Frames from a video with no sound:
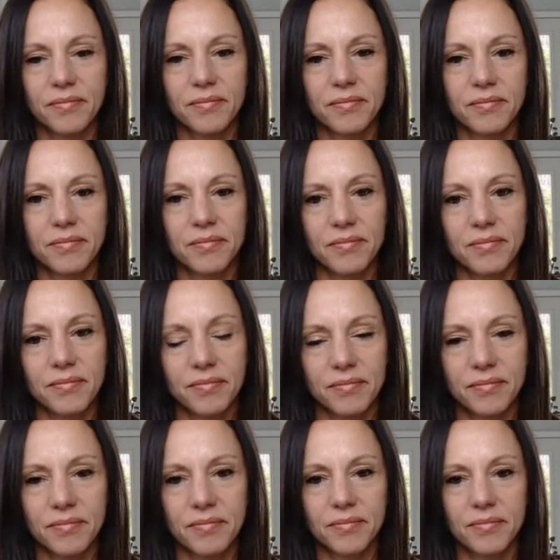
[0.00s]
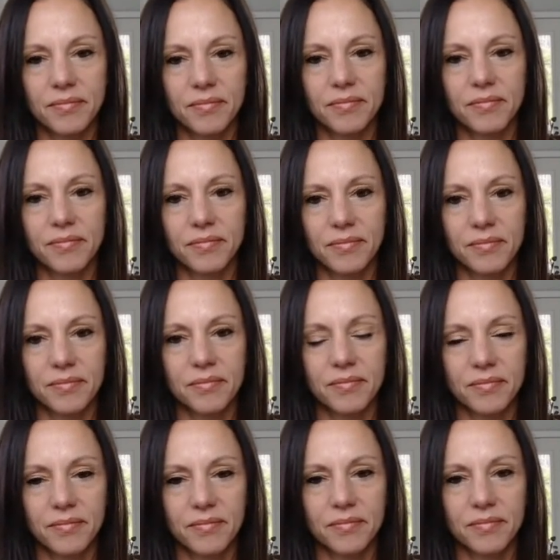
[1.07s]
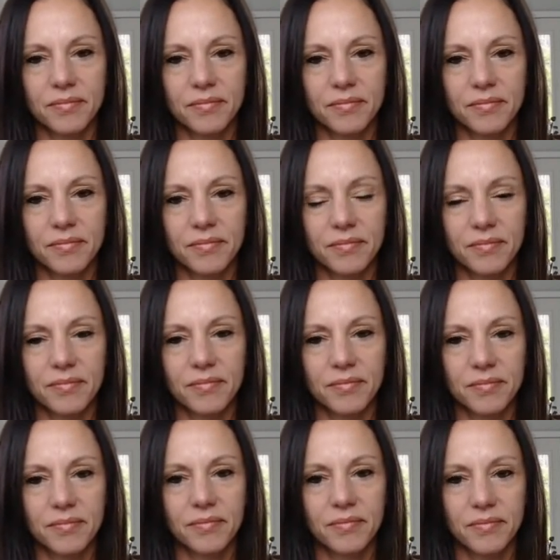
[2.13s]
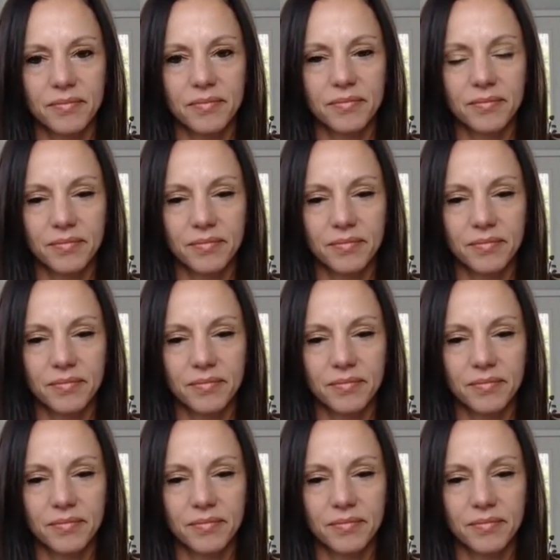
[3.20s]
[no speech]